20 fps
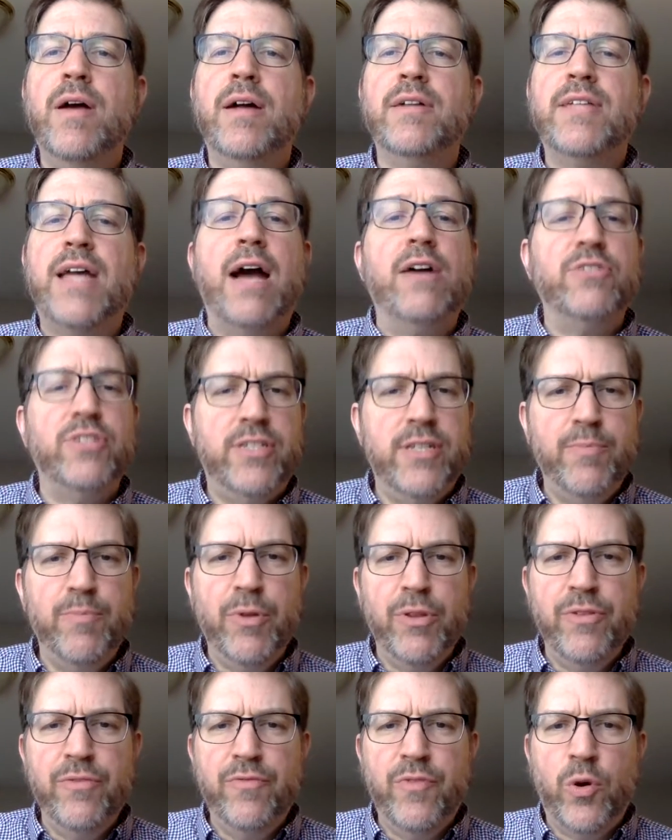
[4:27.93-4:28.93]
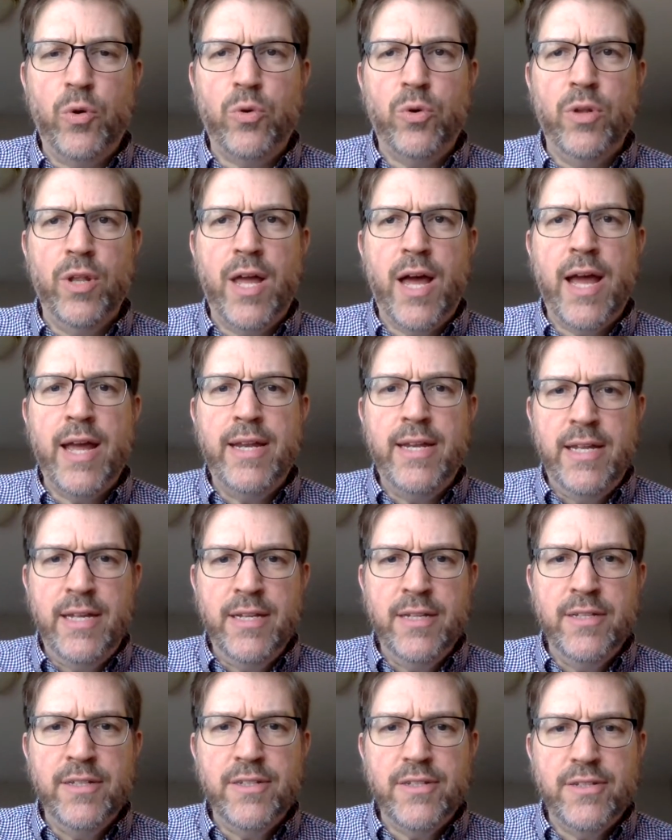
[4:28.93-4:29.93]
how simple the vocal line
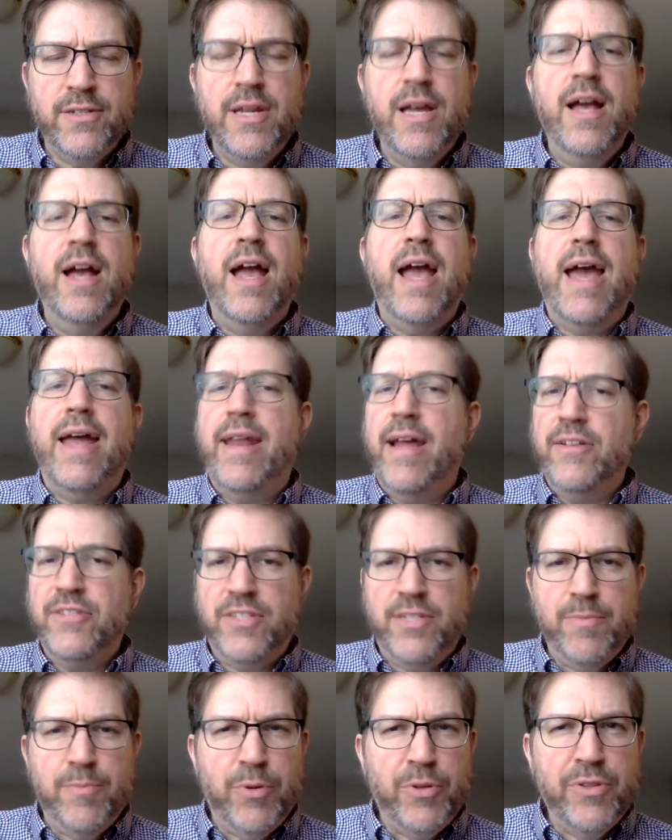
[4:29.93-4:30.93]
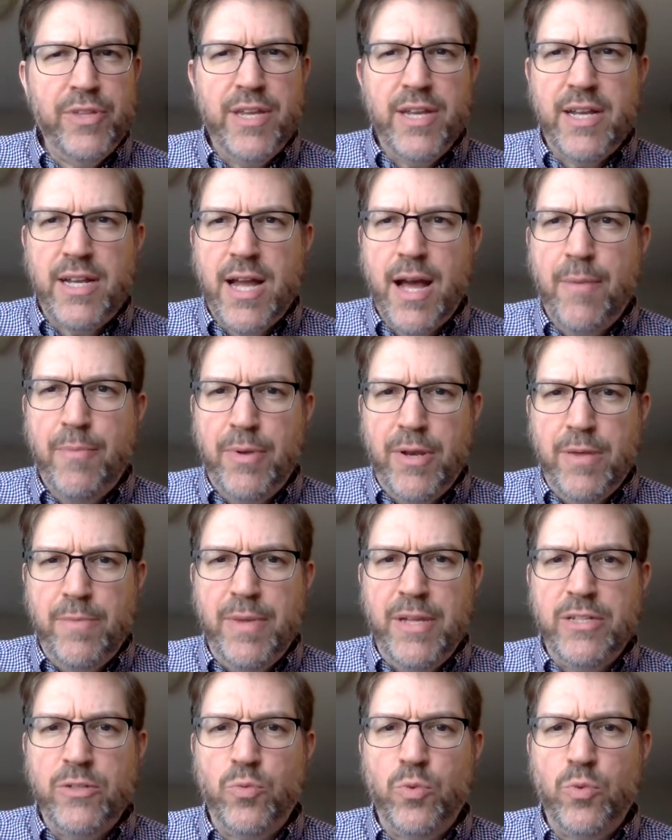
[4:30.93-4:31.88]
is and how simple the accompaniment is.